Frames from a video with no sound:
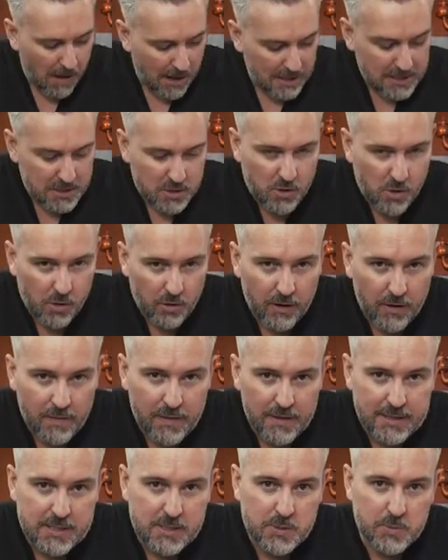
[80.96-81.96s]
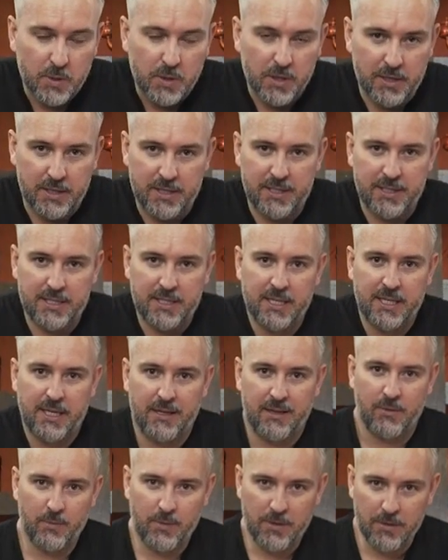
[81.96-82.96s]
My score on this one,
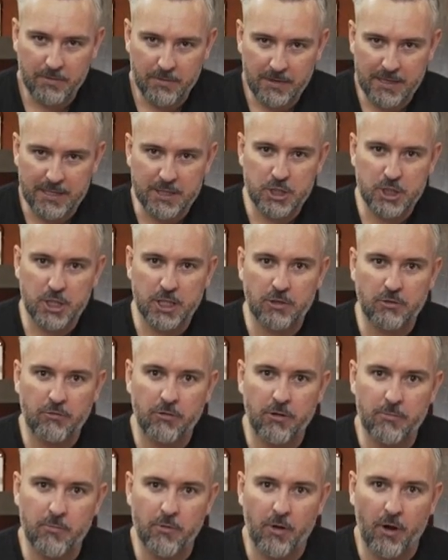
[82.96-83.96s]
with a really shit drum